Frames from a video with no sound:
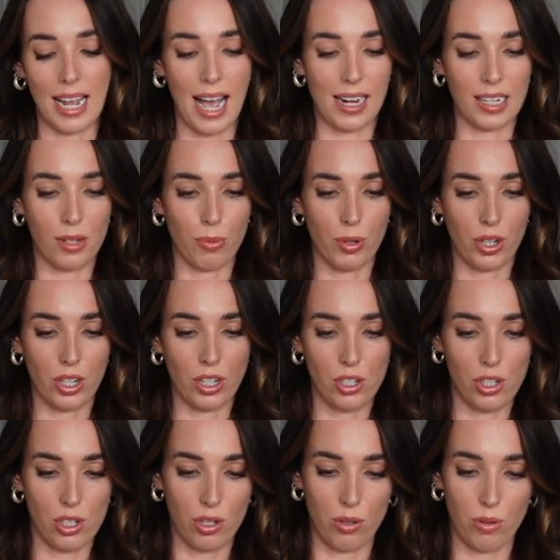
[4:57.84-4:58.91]
and add it. We're gonna
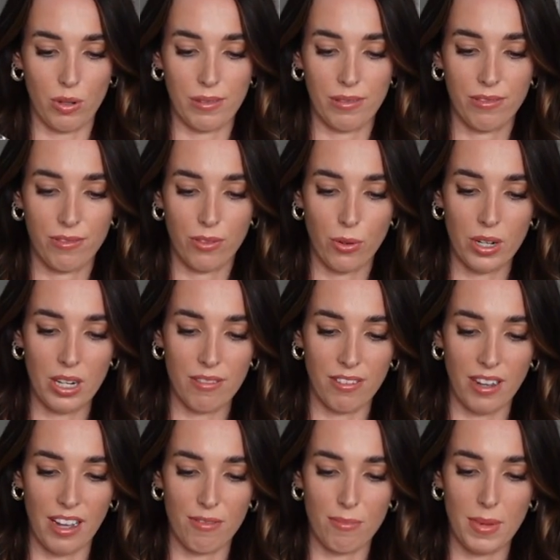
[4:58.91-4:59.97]
do
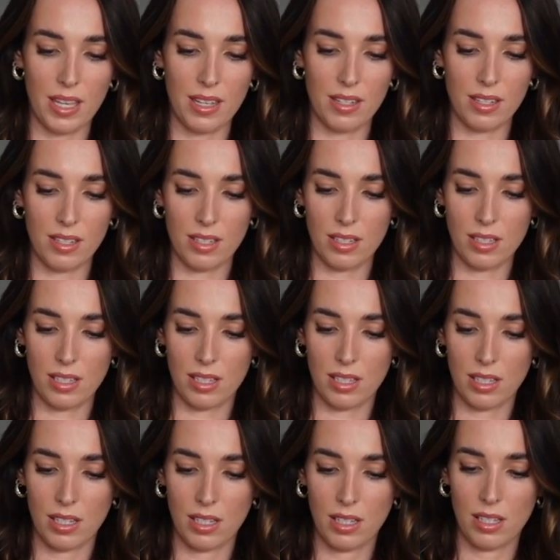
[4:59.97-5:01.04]
forty-five mils.